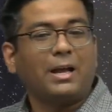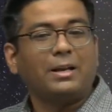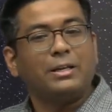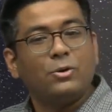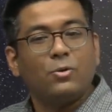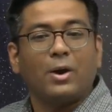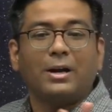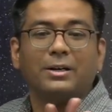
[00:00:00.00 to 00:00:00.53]
you
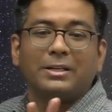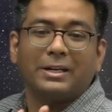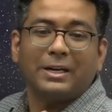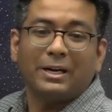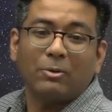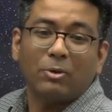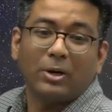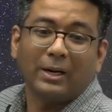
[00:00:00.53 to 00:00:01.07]
can't say that
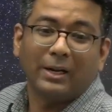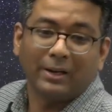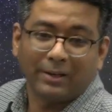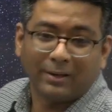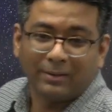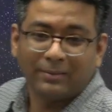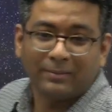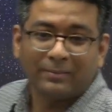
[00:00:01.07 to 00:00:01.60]
about Hitler.
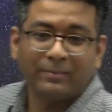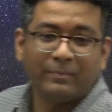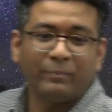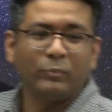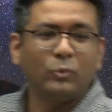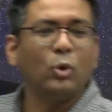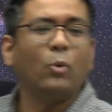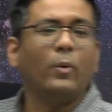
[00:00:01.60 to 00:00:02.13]

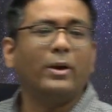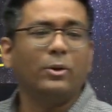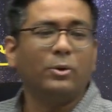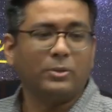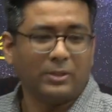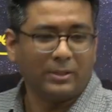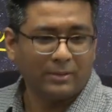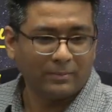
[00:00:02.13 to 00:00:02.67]
No one knows
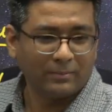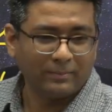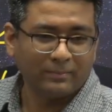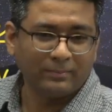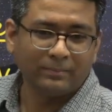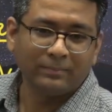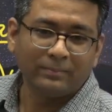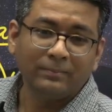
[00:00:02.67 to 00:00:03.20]

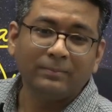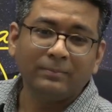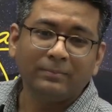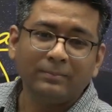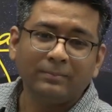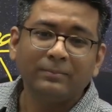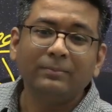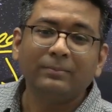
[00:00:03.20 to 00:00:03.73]

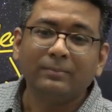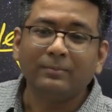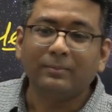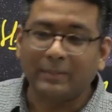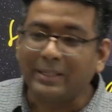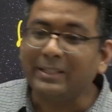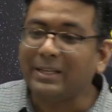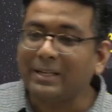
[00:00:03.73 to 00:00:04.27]
it.
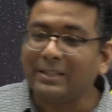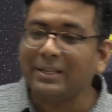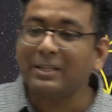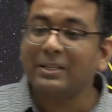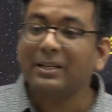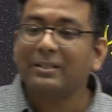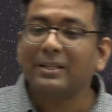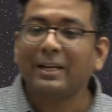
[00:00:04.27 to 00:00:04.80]
These are just
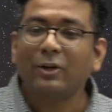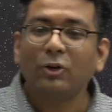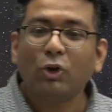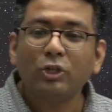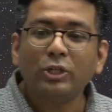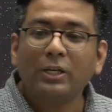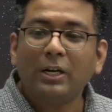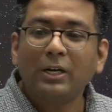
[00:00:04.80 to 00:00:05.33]

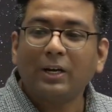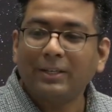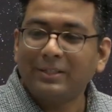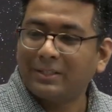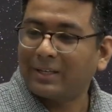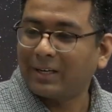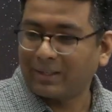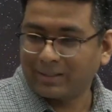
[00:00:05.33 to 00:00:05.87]
psychological
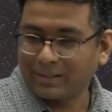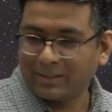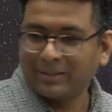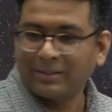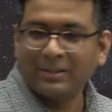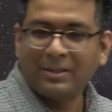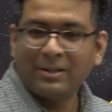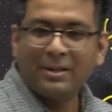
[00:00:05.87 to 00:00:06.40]
constructs.
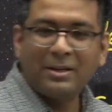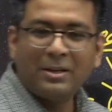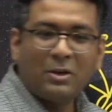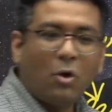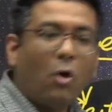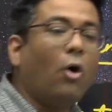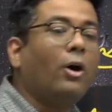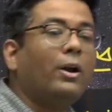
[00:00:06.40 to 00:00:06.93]

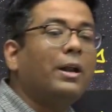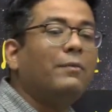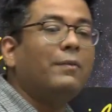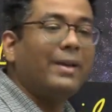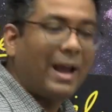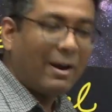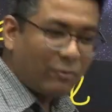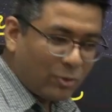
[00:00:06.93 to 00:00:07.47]
Or if I
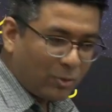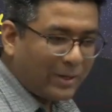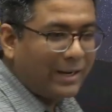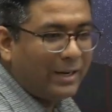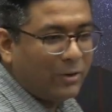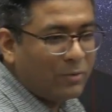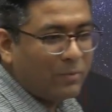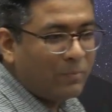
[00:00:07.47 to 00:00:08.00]
have to tell
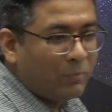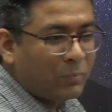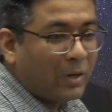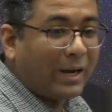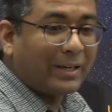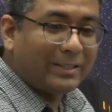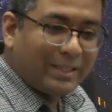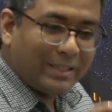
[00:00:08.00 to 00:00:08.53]
you, a
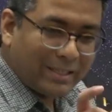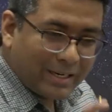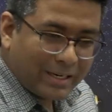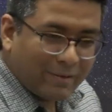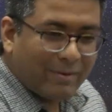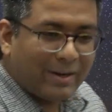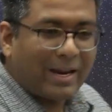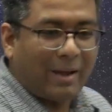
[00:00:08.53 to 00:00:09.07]

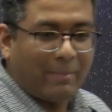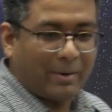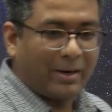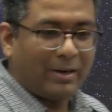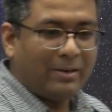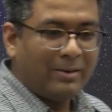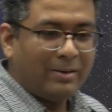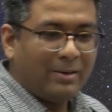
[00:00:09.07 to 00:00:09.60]
CCTV camera
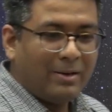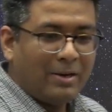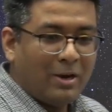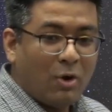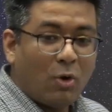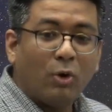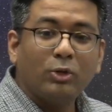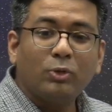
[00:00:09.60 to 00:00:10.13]

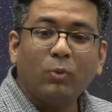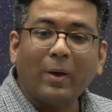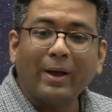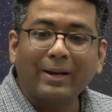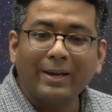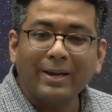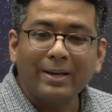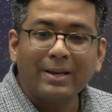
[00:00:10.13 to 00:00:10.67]
whose
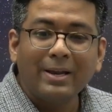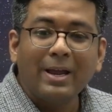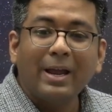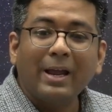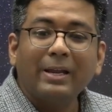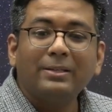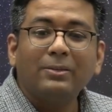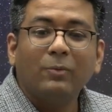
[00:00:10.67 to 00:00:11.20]
working
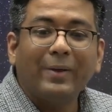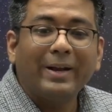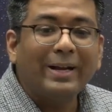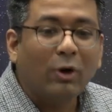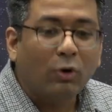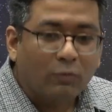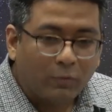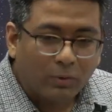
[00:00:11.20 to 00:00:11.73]
is very
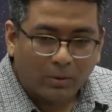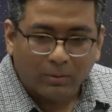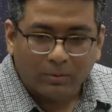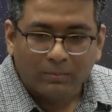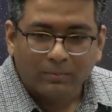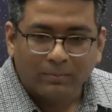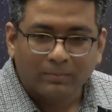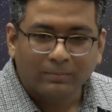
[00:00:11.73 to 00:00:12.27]
doubtful.
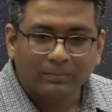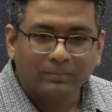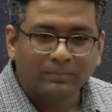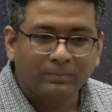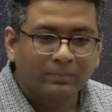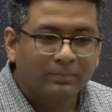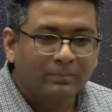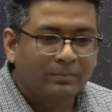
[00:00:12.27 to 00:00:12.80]

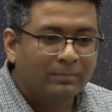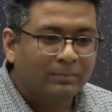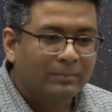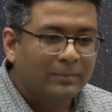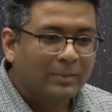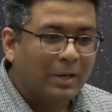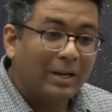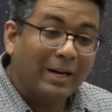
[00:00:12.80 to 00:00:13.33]

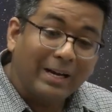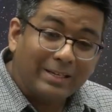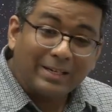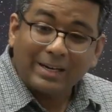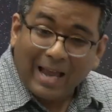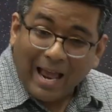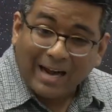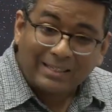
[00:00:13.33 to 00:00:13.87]
Religion
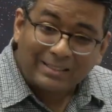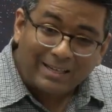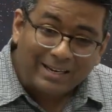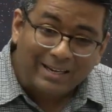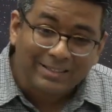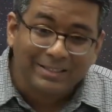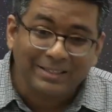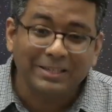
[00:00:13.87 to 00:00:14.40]
acts like a
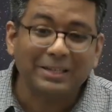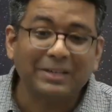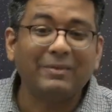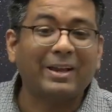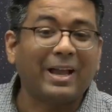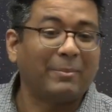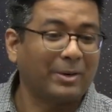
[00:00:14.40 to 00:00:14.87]
CCTV camera.